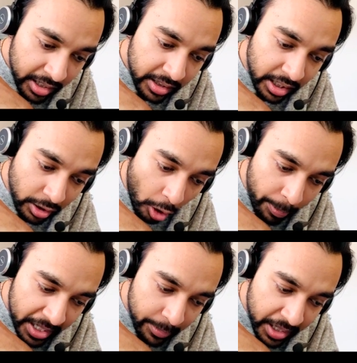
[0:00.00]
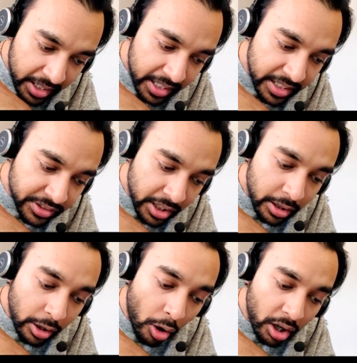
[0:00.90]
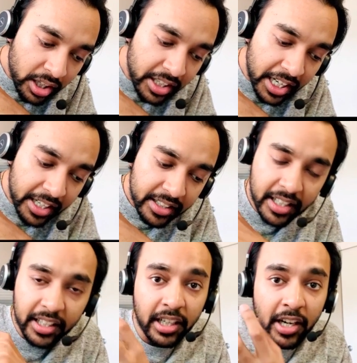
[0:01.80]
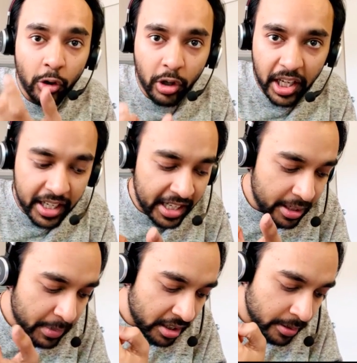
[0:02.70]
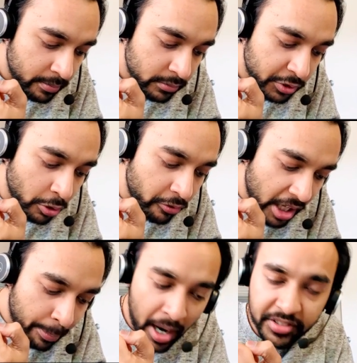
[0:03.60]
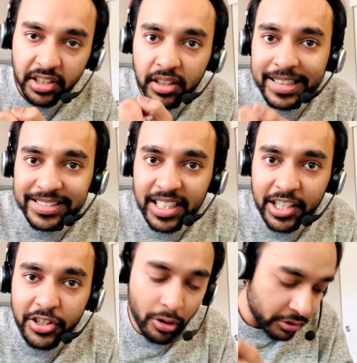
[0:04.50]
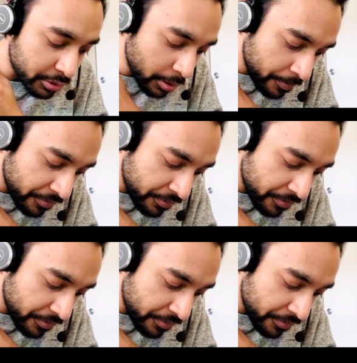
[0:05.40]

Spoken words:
The top element is not greater than the current element. So we are past this condition also.